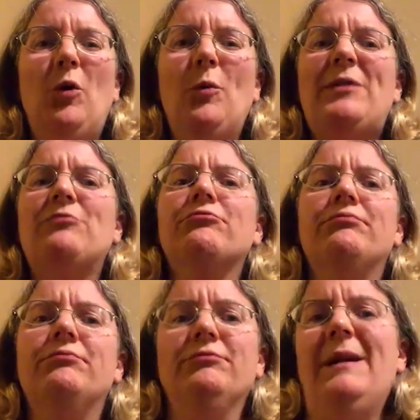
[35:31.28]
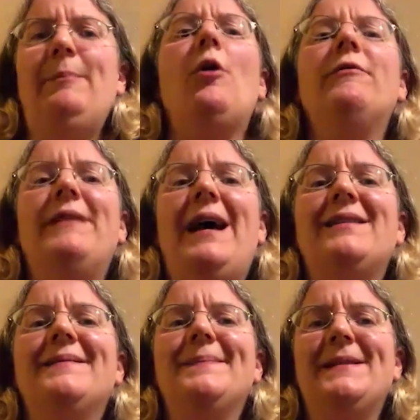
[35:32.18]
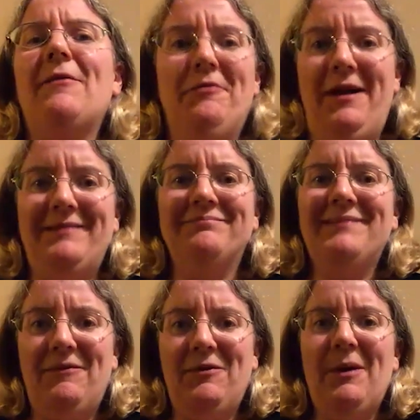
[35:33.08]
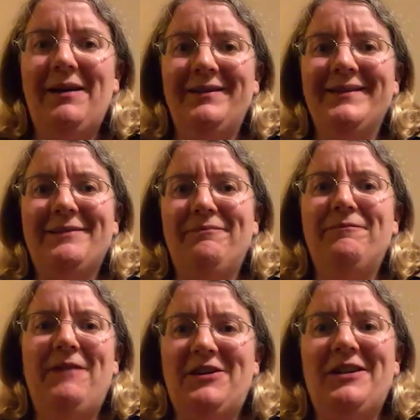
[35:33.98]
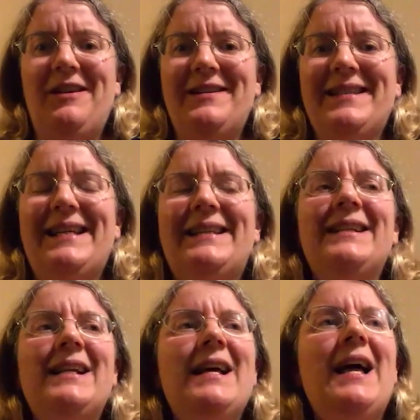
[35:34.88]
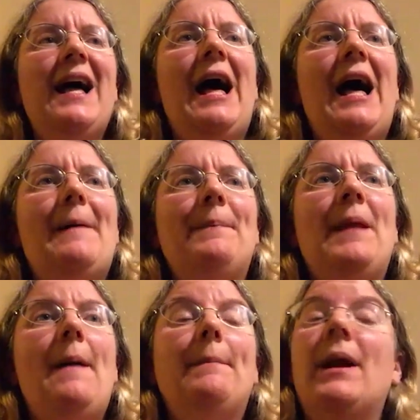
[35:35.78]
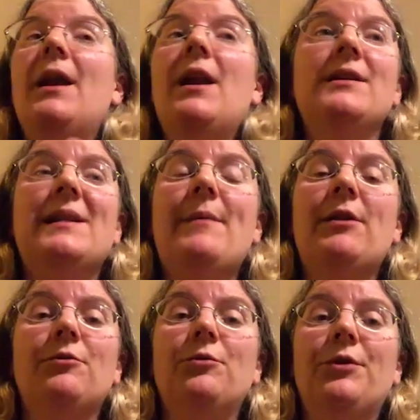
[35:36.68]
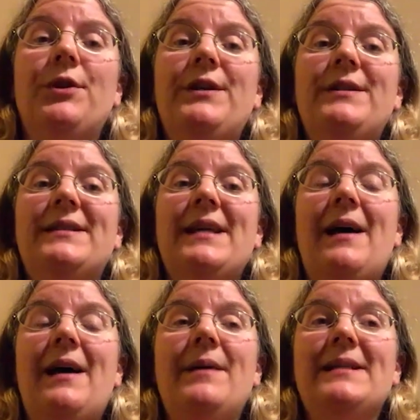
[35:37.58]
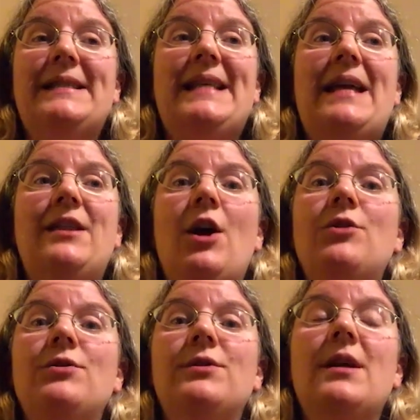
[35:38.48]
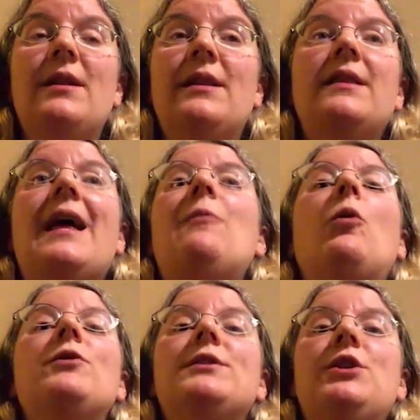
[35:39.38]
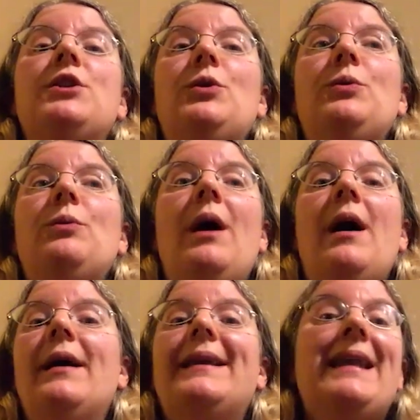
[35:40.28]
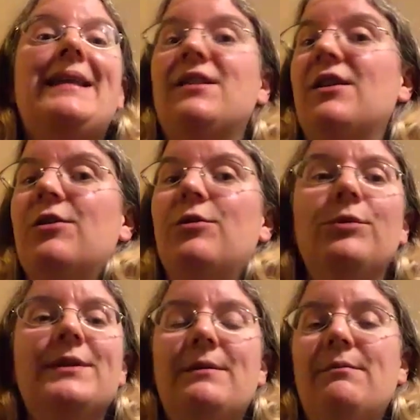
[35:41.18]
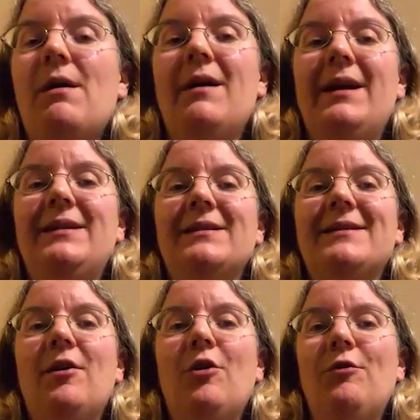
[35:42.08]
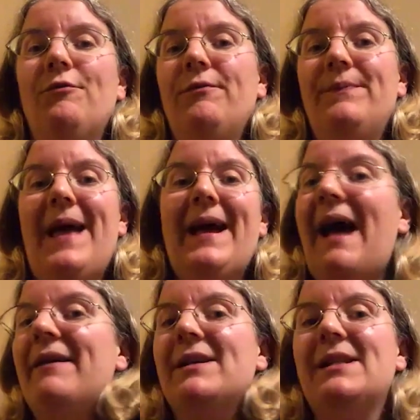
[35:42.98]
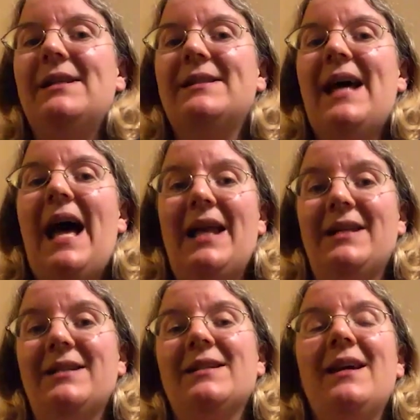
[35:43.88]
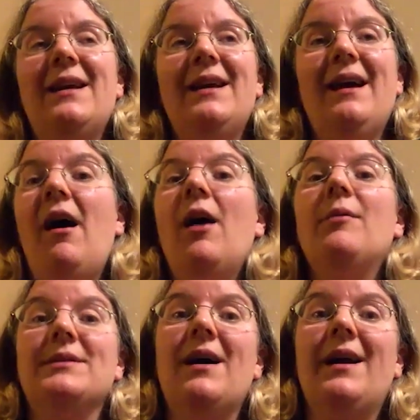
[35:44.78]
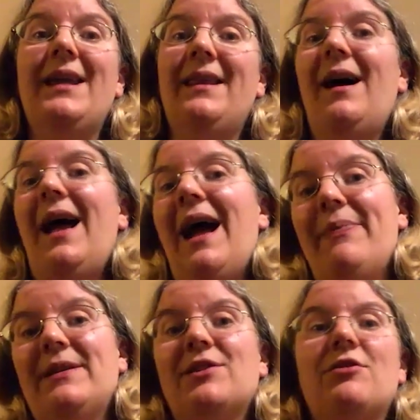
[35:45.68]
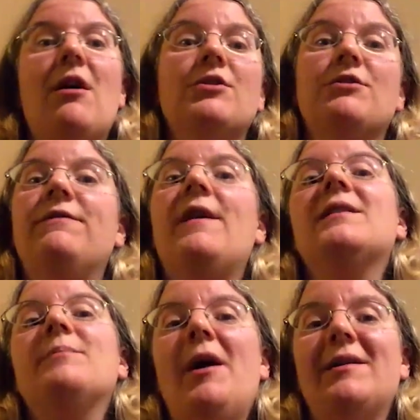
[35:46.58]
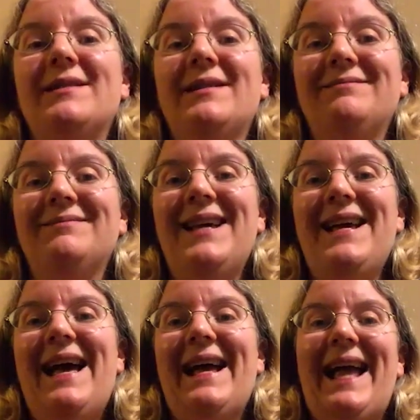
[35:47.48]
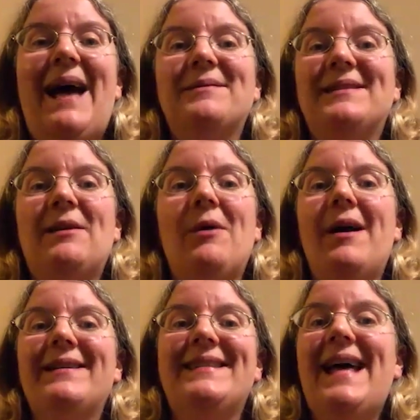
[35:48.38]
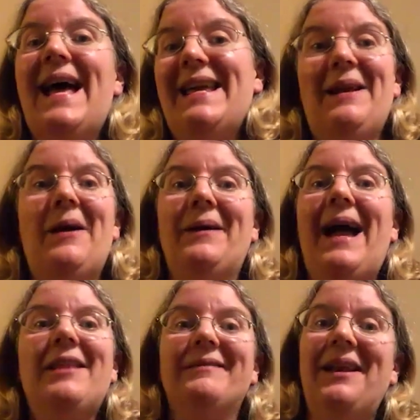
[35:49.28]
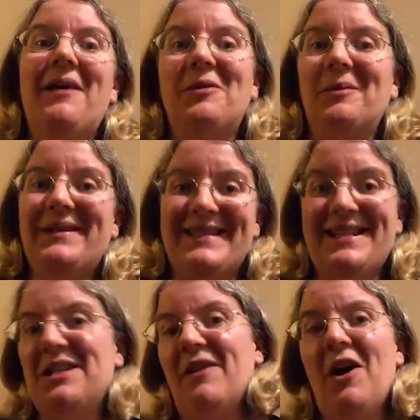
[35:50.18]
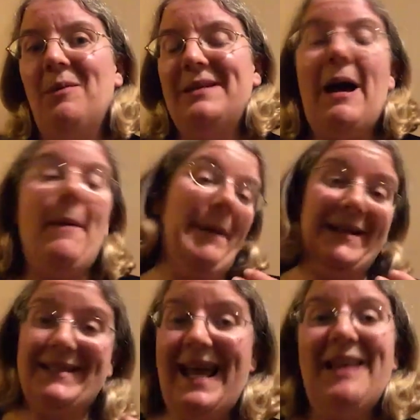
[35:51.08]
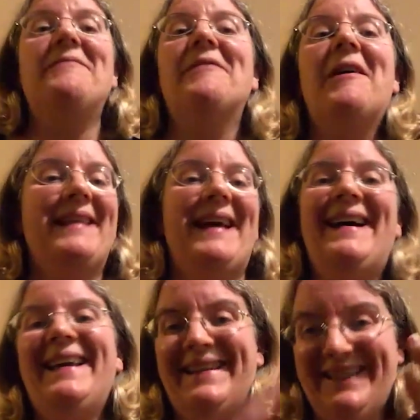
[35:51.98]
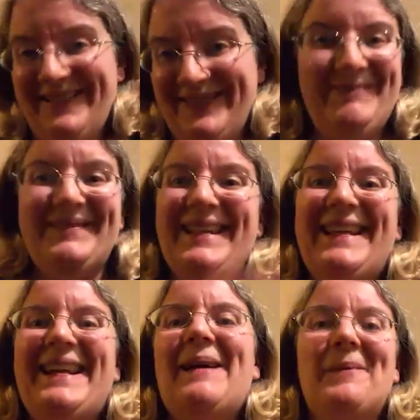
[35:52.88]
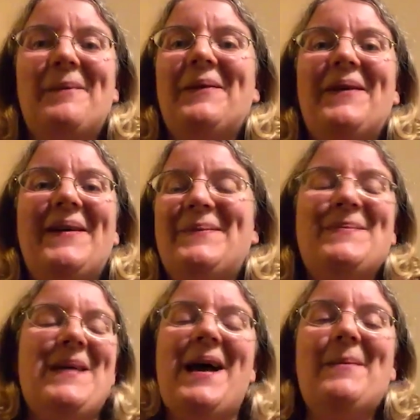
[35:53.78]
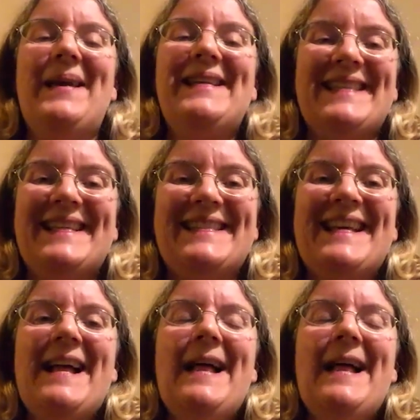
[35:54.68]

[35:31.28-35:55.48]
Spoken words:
almost rip off their suffering, if you will, to fictionalize it. But I know some other authors, as I say, they want to get into the thoughts and minds of their characters. And I was lucky that I had this tranche of first person accounts, so I could say, Catherine loved The Winter Snows of My Hometown because Catherine wrote that in one of her pieces.